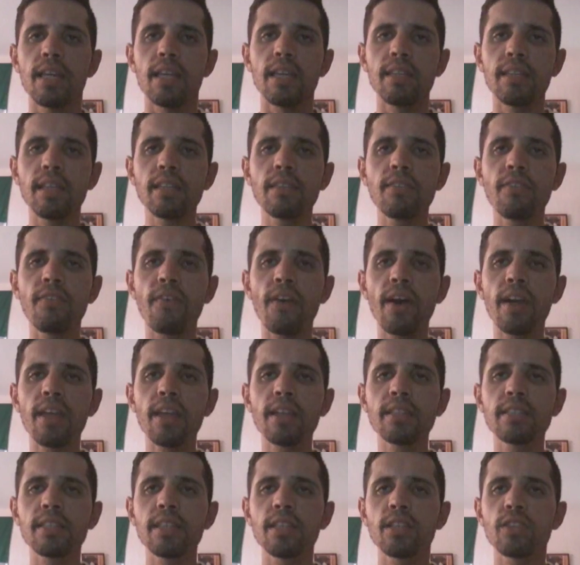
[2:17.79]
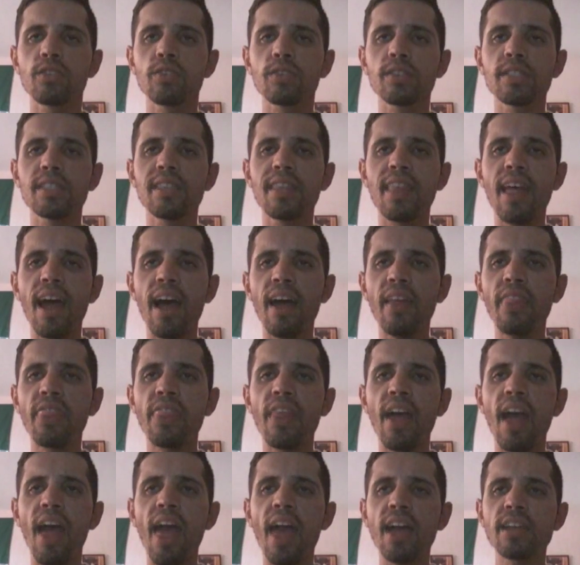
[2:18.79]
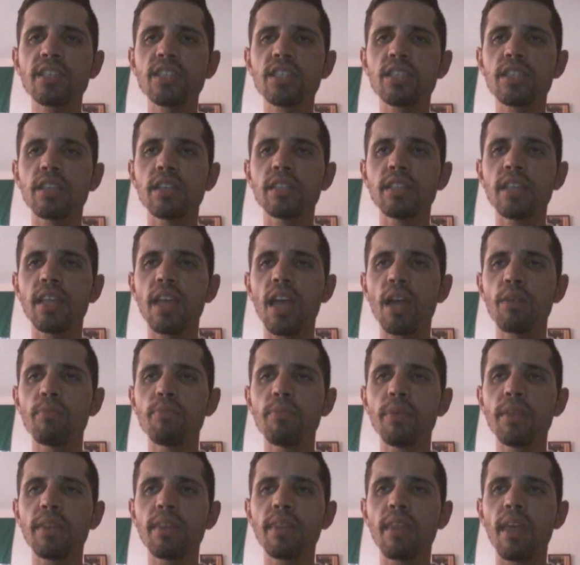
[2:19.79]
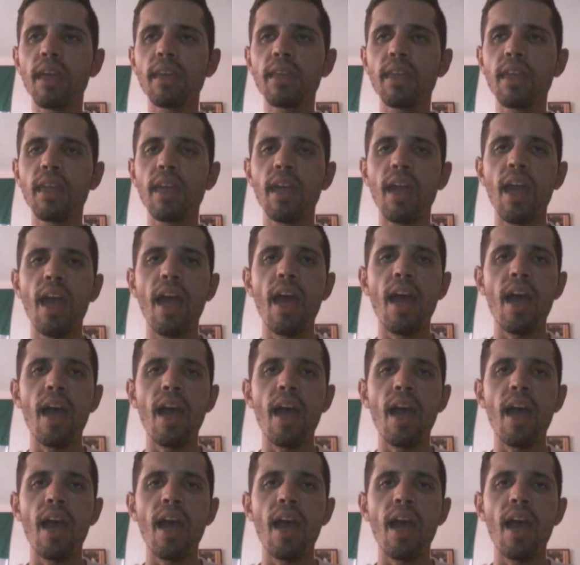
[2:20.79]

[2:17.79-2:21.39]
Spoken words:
identified so that action can be taken,